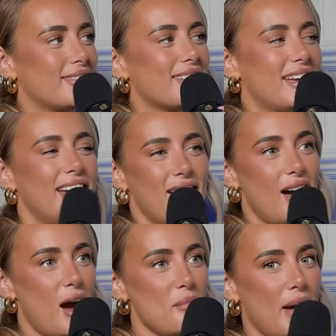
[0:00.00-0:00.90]

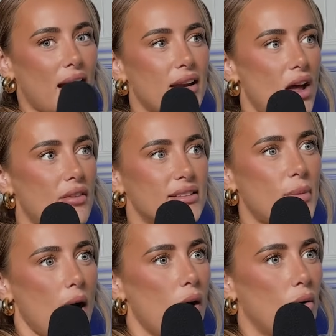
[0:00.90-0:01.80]
I'm backing her as
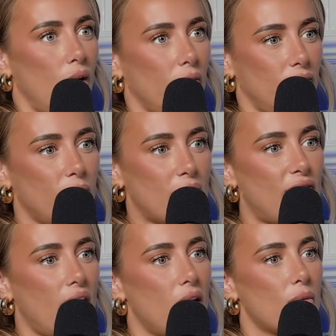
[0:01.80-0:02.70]
well. I'm my
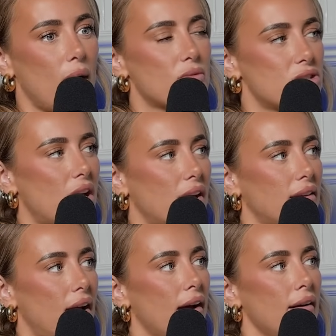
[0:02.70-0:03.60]
fellow Welshie,
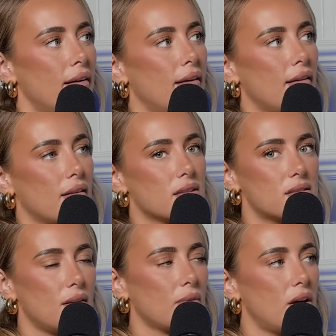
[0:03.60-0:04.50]
yeah,
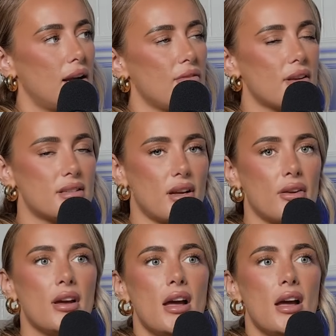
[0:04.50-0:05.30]
because I'm gonna live here soon.